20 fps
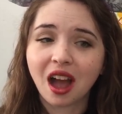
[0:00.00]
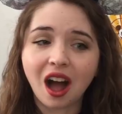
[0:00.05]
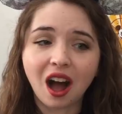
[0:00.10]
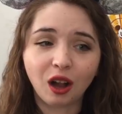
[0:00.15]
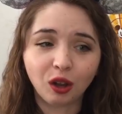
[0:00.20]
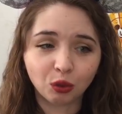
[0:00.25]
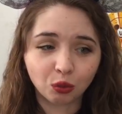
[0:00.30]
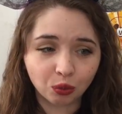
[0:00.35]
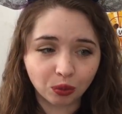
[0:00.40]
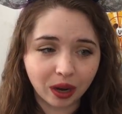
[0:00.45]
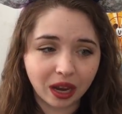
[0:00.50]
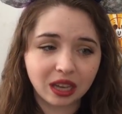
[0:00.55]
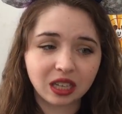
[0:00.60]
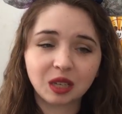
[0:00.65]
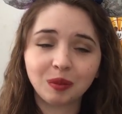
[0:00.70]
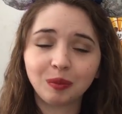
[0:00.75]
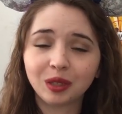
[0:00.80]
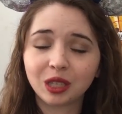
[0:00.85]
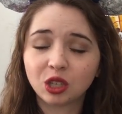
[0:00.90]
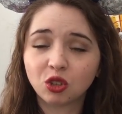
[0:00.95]
I'll
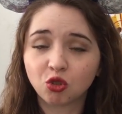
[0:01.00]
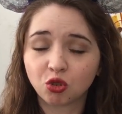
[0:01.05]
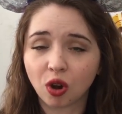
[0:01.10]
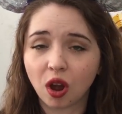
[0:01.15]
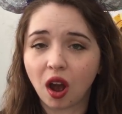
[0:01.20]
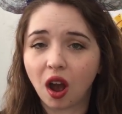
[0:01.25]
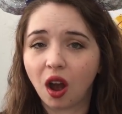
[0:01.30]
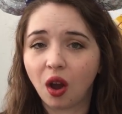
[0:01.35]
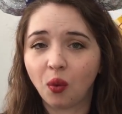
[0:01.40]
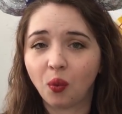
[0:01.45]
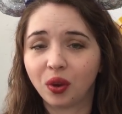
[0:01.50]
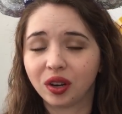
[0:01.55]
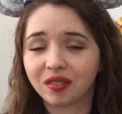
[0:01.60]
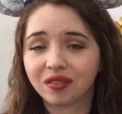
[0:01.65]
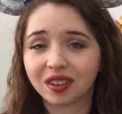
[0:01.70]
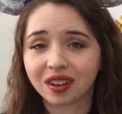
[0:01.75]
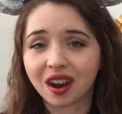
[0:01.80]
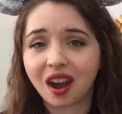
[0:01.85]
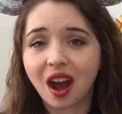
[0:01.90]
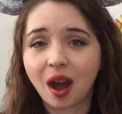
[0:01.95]
randomly draw one of
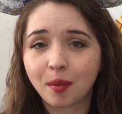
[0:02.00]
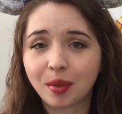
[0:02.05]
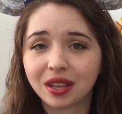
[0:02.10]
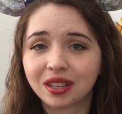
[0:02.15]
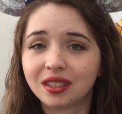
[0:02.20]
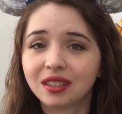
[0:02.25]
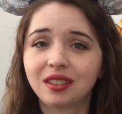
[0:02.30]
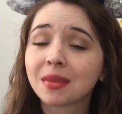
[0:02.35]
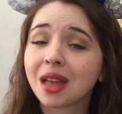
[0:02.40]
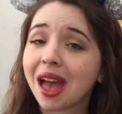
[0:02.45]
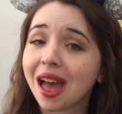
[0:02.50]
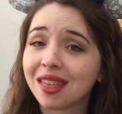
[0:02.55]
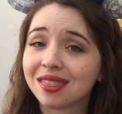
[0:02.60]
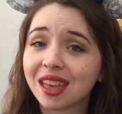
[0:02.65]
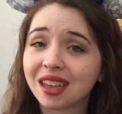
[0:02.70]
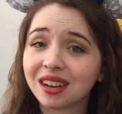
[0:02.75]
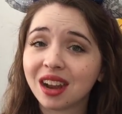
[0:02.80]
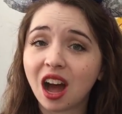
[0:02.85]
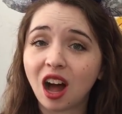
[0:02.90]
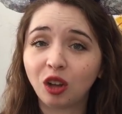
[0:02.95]
the comments, and
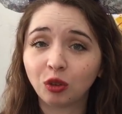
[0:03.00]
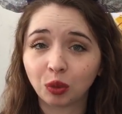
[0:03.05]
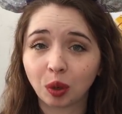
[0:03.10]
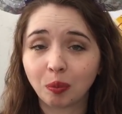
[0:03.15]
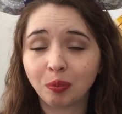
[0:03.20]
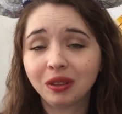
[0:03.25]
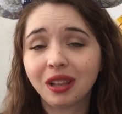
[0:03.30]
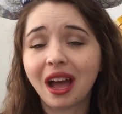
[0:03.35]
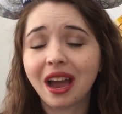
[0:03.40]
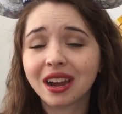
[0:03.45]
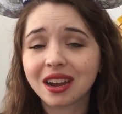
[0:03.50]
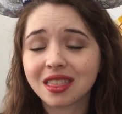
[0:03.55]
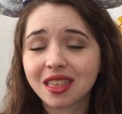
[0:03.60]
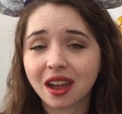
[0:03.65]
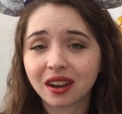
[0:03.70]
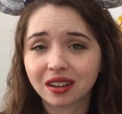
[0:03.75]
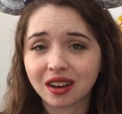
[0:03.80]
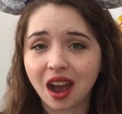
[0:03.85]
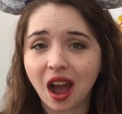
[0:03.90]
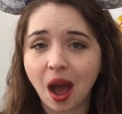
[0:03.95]
then I'll reply to
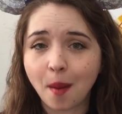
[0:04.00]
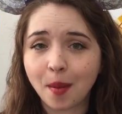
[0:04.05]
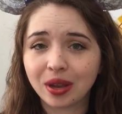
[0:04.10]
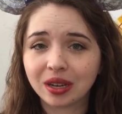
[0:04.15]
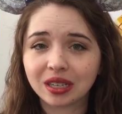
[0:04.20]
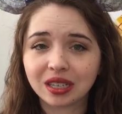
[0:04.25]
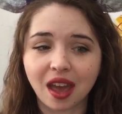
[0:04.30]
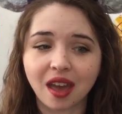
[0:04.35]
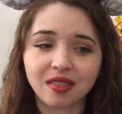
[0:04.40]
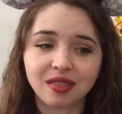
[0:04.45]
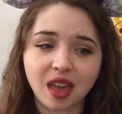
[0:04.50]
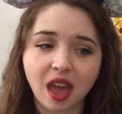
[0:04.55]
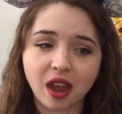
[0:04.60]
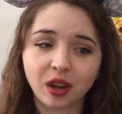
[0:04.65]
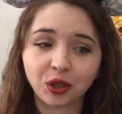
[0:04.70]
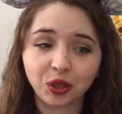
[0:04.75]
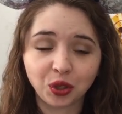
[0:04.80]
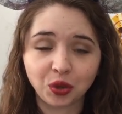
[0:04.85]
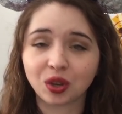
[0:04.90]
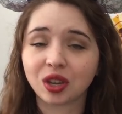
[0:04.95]
that comment, and
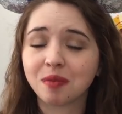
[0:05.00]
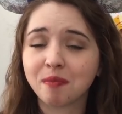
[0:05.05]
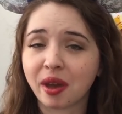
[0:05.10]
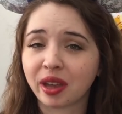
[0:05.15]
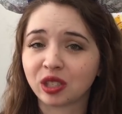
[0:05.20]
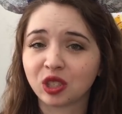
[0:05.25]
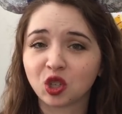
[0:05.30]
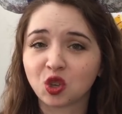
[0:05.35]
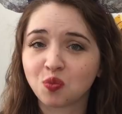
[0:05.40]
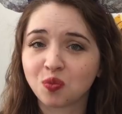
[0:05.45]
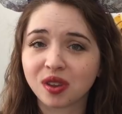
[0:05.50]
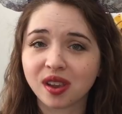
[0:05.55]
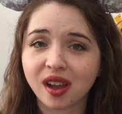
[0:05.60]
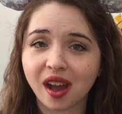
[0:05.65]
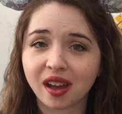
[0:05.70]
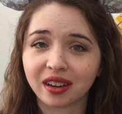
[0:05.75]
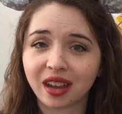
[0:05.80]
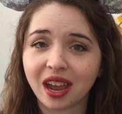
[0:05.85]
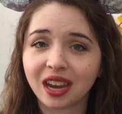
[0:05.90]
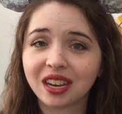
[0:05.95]
then you can message me
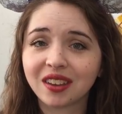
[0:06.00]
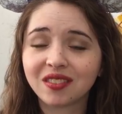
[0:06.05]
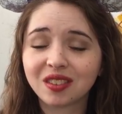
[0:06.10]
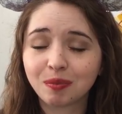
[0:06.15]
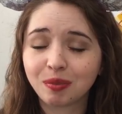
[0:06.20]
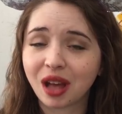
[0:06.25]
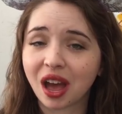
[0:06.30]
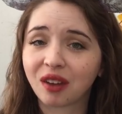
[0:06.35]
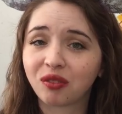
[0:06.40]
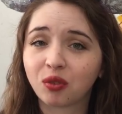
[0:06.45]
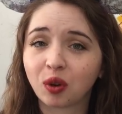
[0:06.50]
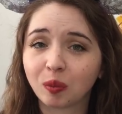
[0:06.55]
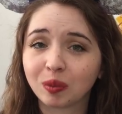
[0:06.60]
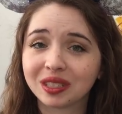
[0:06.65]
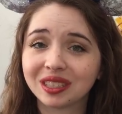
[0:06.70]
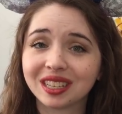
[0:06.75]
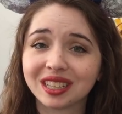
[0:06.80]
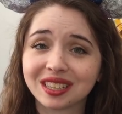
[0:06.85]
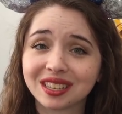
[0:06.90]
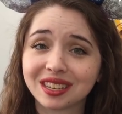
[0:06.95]
on any of the
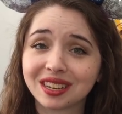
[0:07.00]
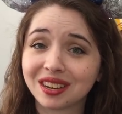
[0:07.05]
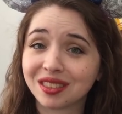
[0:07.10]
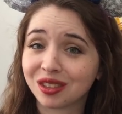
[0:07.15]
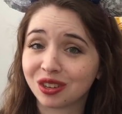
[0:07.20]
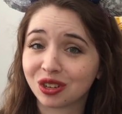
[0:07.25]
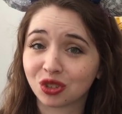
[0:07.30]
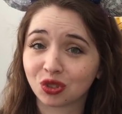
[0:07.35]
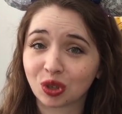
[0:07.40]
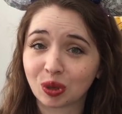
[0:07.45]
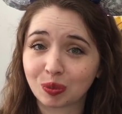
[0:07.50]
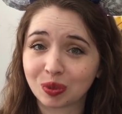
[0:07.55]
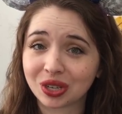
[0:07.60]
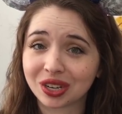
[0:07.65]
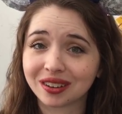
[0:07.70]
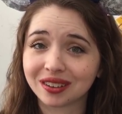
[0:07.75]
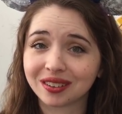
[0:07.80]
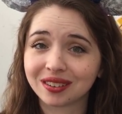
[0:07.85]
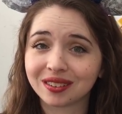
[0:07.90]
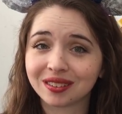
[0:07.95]
platforms listed in the
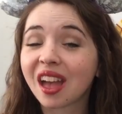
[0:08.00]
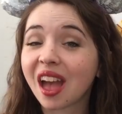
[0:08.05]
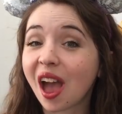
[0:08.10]
description.